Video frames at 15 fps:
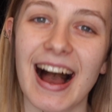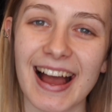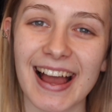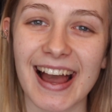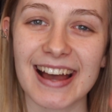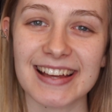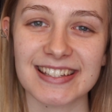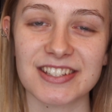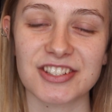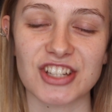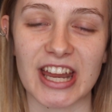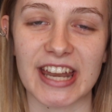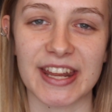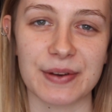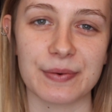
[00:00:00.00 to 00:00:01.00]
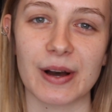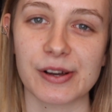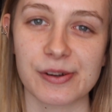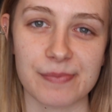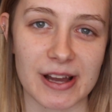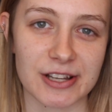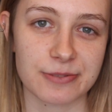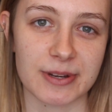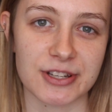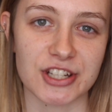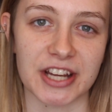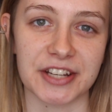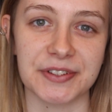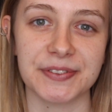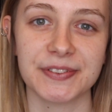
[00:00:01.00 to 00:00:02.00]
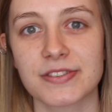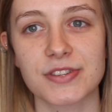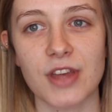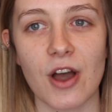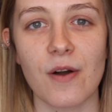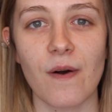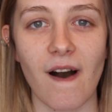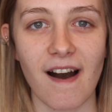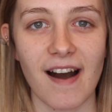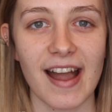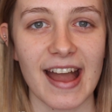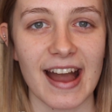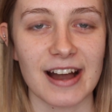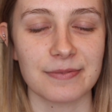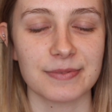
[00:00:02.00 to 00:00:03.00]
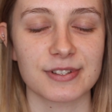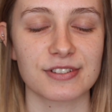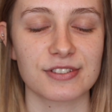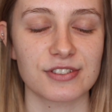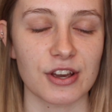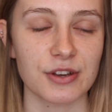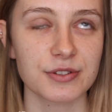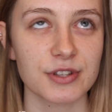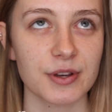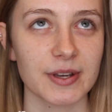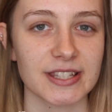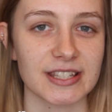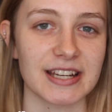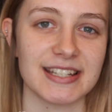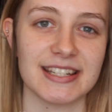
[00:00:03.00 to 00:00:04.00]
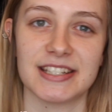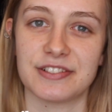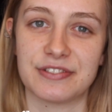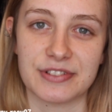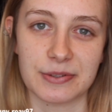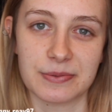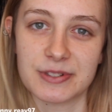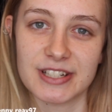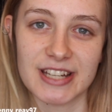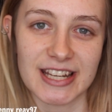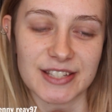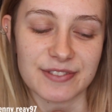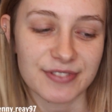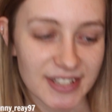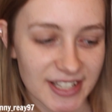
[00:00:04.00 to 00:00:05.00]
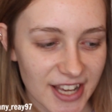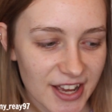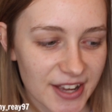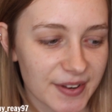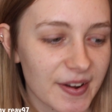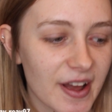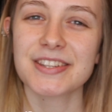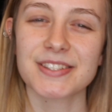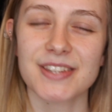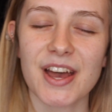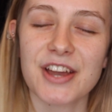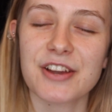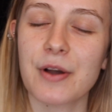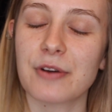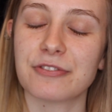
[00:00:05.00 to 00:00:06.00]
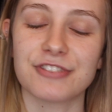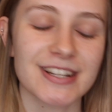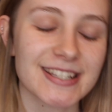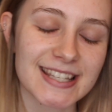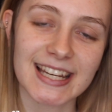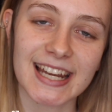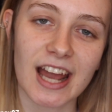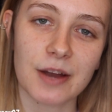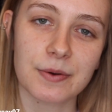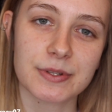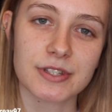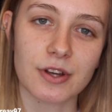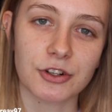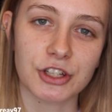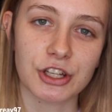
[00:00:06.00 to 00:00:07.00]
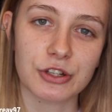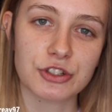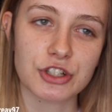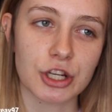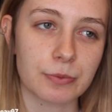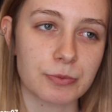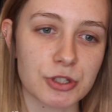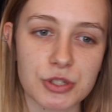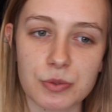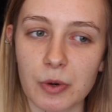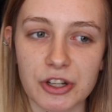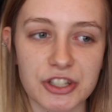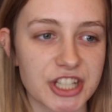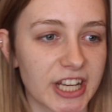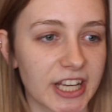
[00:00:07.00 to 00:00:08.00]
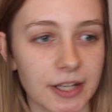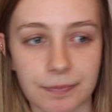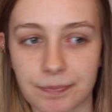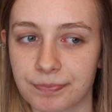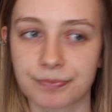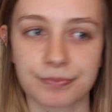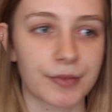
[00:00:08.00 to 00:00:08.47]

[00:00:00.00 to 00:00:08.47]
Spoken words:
Hi guys, it's Jenny, welcome back to my channel. So I am so excited to film today's video. So recently I was on YouTube just watching